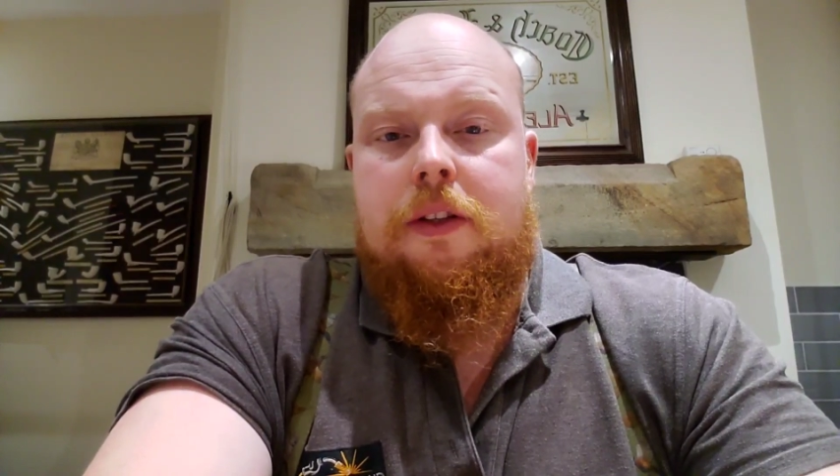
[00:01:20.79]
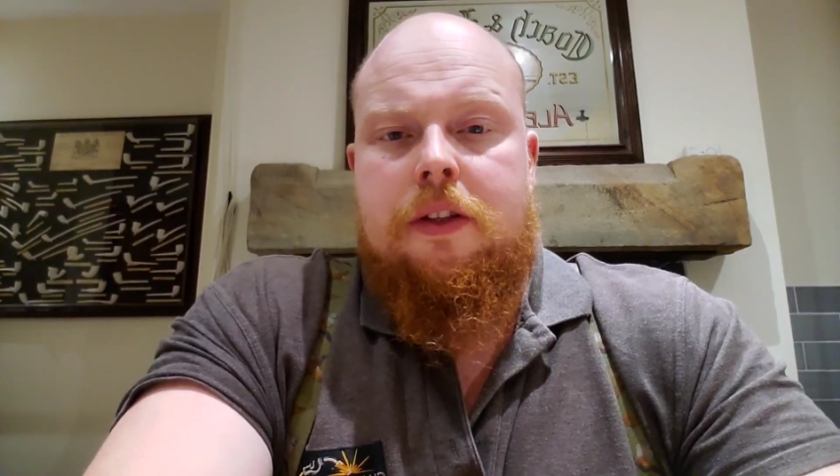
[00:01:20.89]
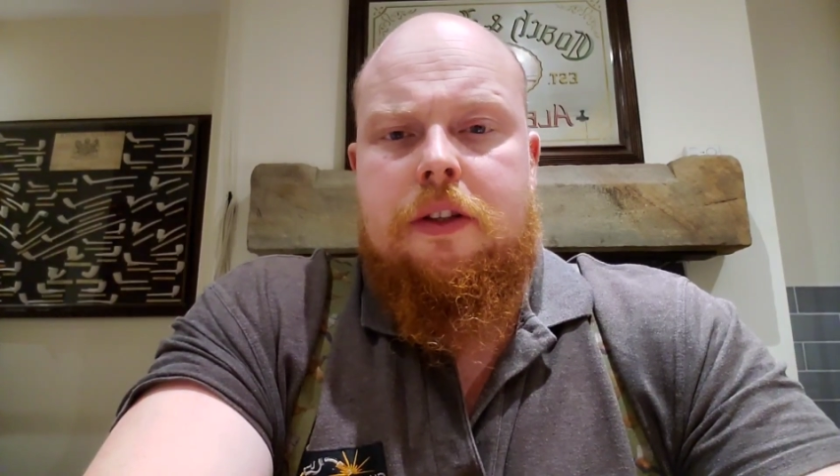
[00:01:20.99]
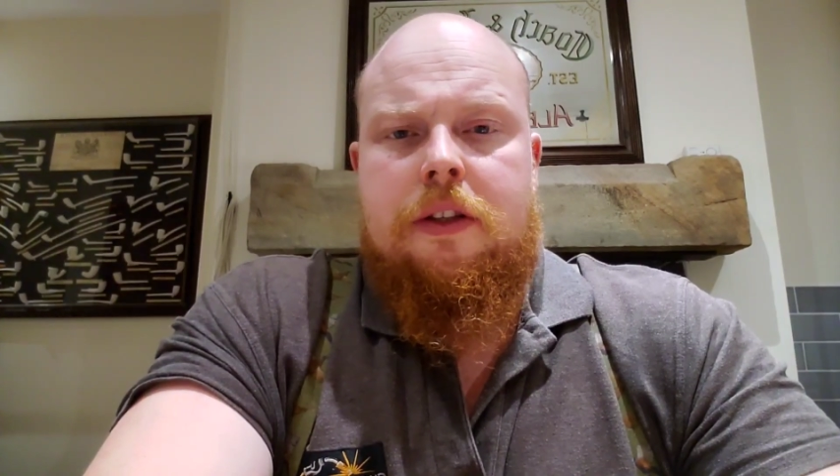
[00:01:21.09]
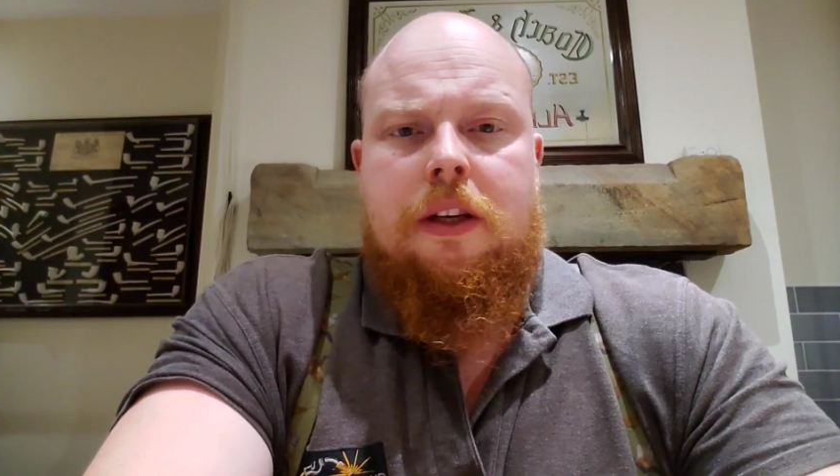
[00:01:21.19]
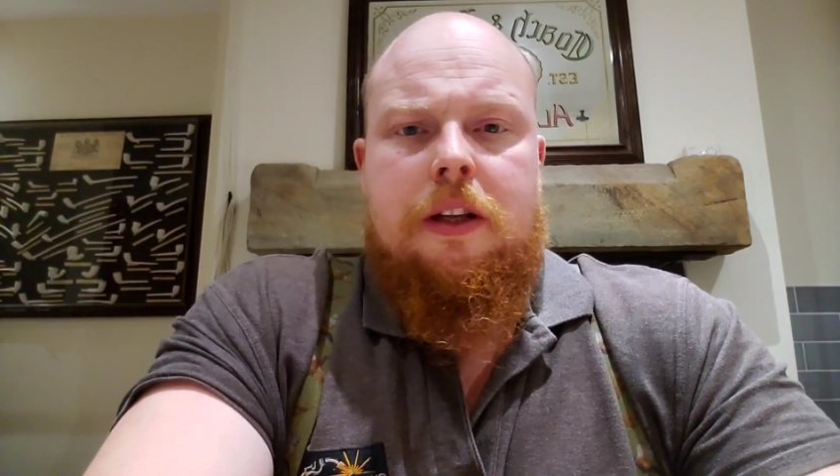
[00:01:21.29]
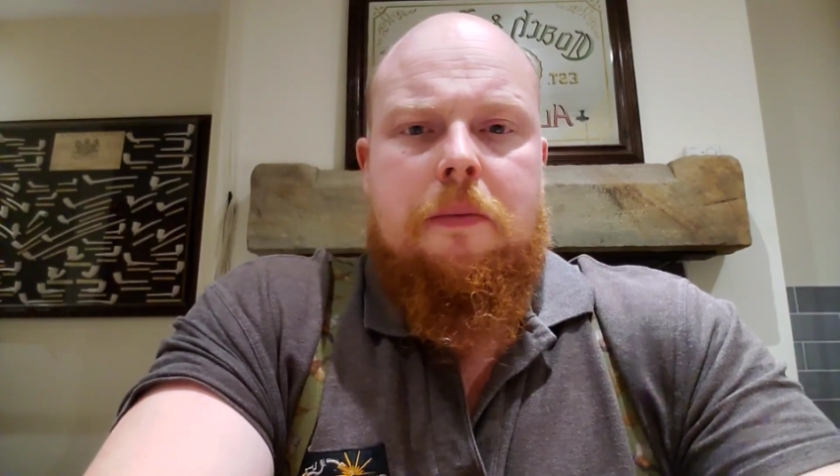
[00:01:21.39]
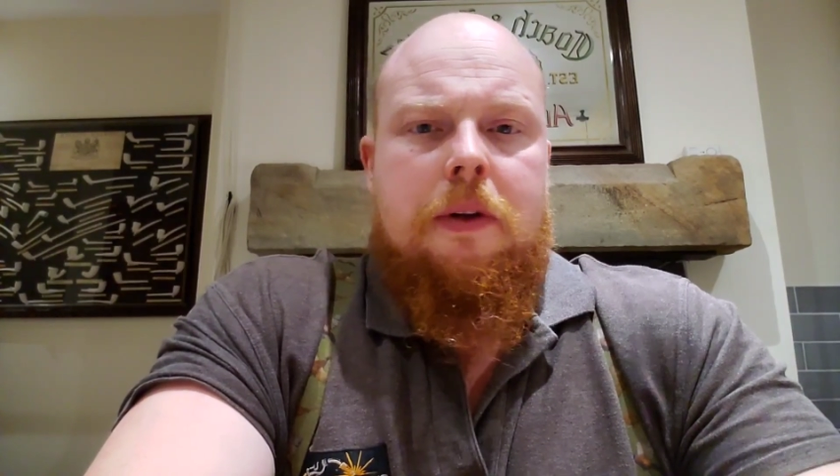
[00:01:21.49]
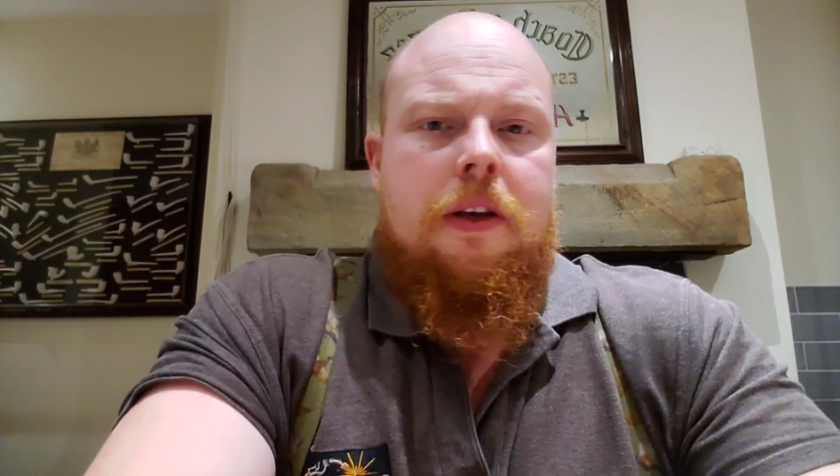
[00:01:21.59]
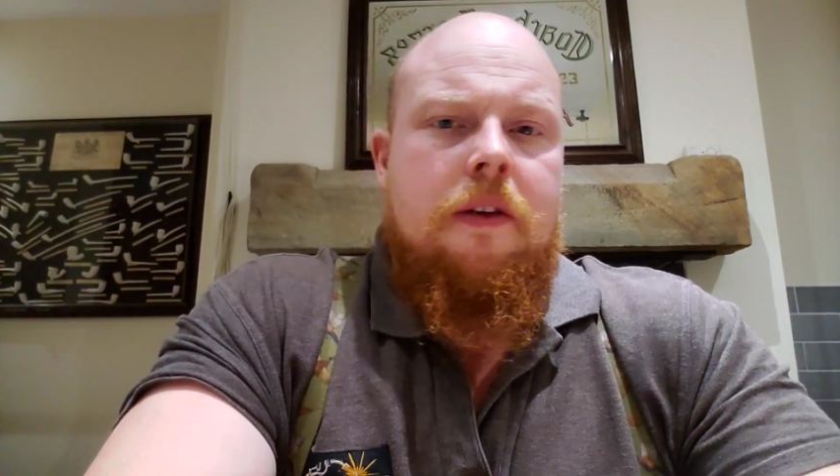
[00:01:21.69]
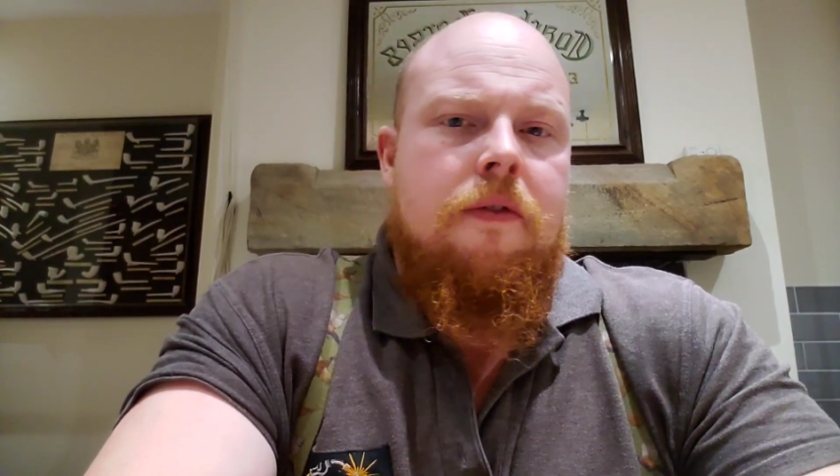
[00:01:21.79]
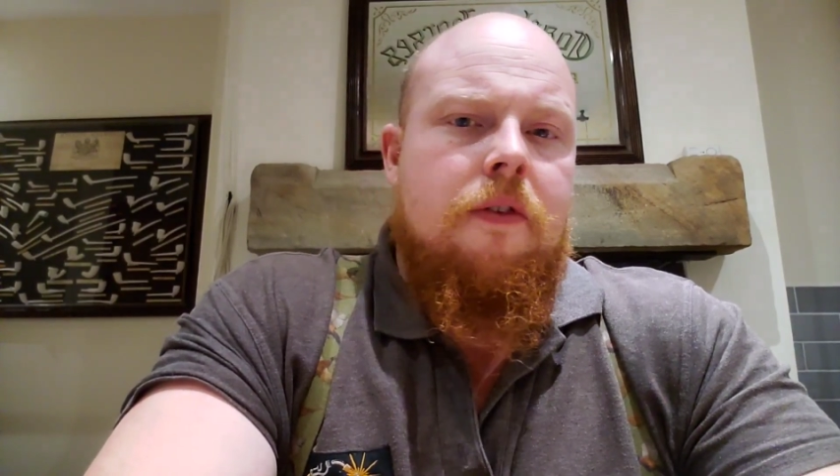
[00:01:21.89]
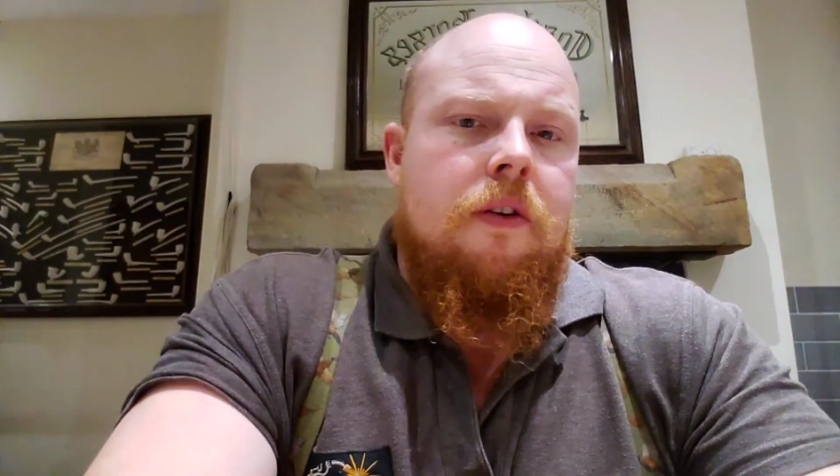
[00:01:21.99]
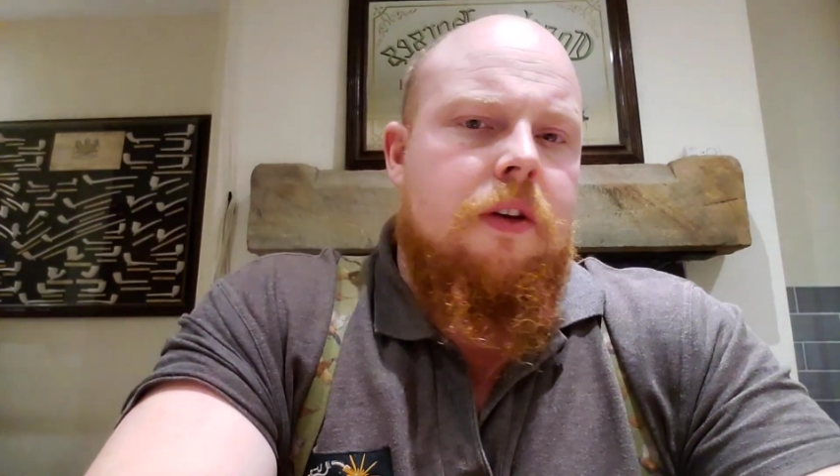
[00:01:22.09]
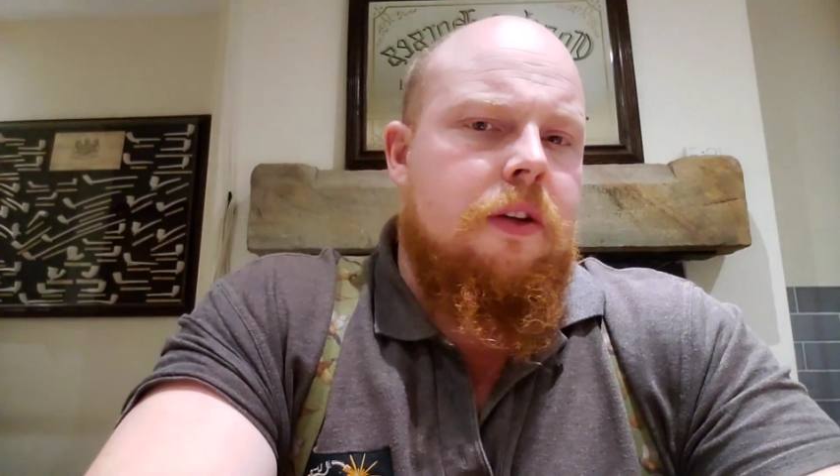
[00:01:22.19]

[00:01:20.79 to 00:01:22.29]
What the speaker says: This is a little bit different.